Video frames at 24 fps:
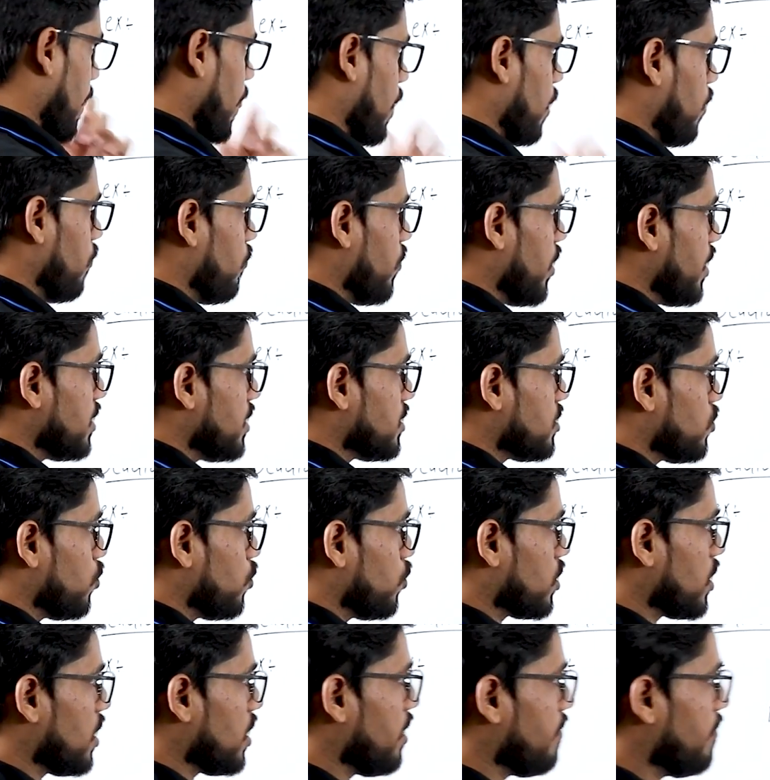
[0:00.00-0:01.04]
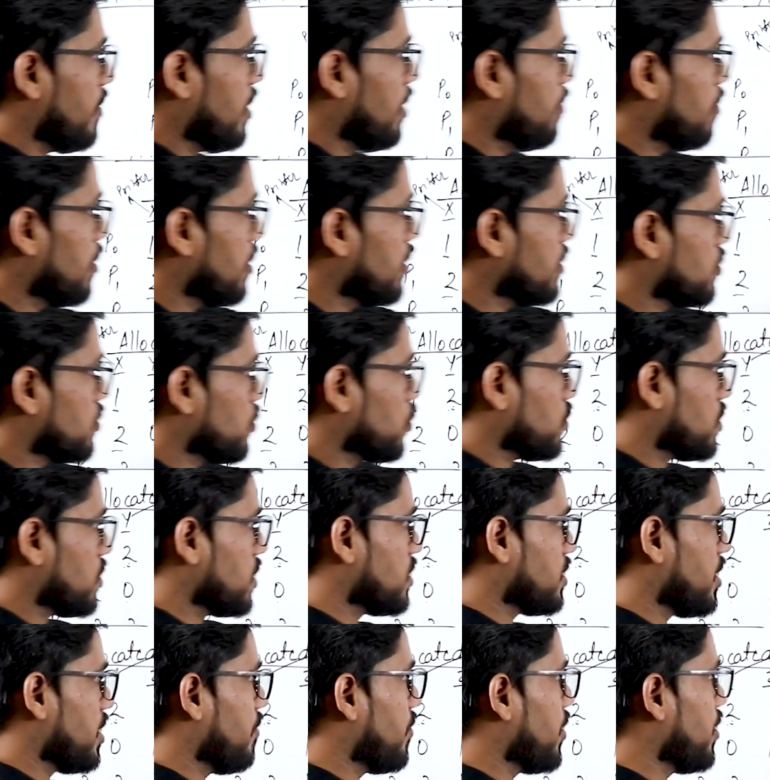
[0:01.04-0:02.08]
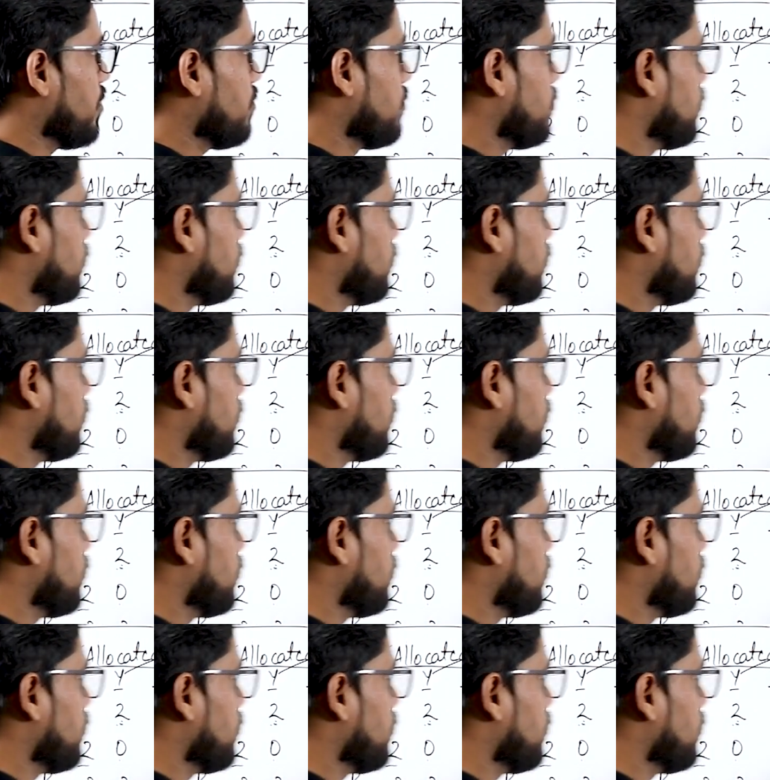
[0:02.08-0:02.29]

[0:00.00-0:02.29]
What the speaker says: one is total available resources given,